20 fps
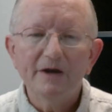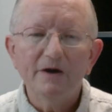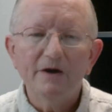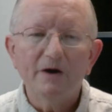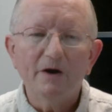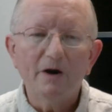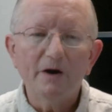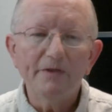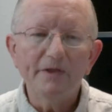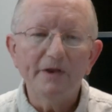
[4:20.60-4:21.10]

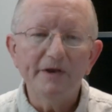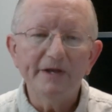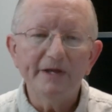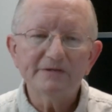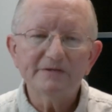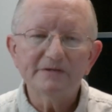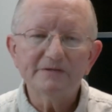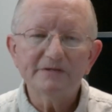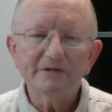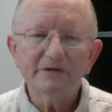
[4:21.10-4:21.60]
are the
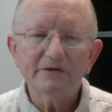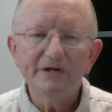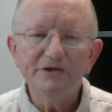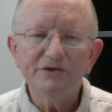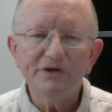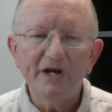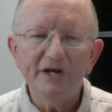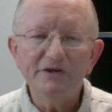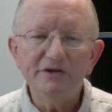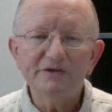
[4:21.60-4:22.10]
necessary
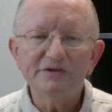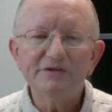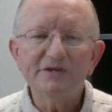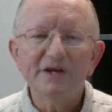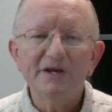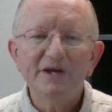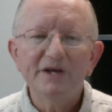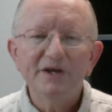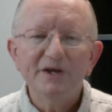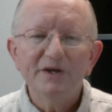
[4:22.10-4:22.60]
changes
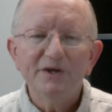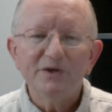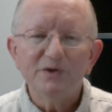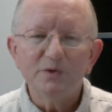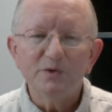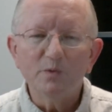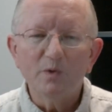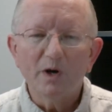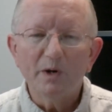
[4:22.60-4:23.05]
to